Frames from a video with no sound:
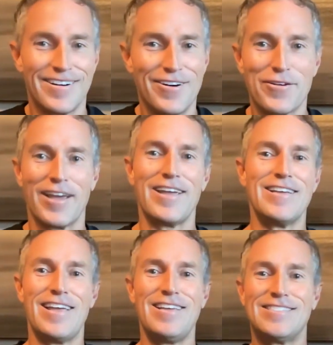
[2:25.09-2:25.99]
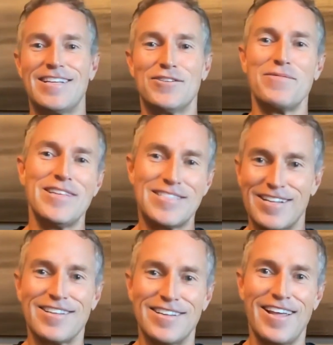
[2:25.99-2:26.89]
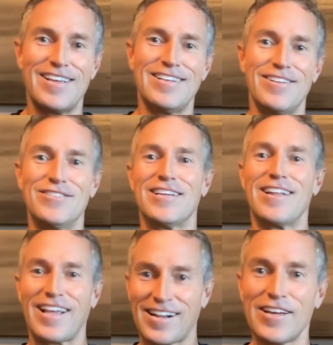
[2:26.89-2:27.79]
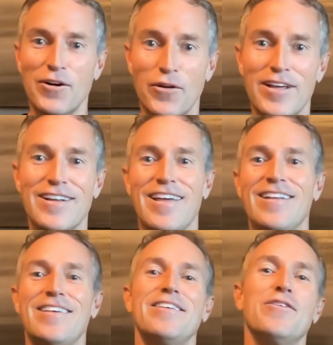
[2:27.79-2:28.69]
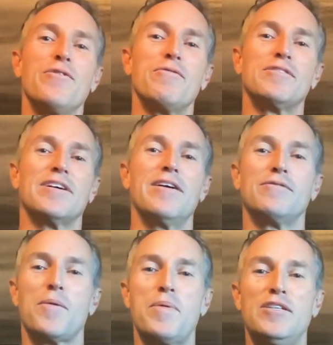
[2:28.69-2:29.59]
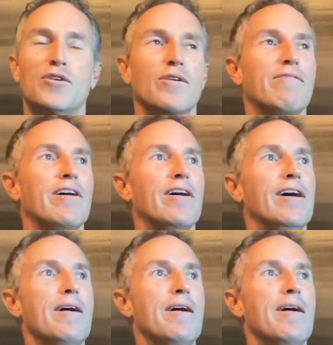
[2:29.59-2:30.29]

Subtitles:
Okay, he sent it to me. He said, "Click on it," and it was a picture of a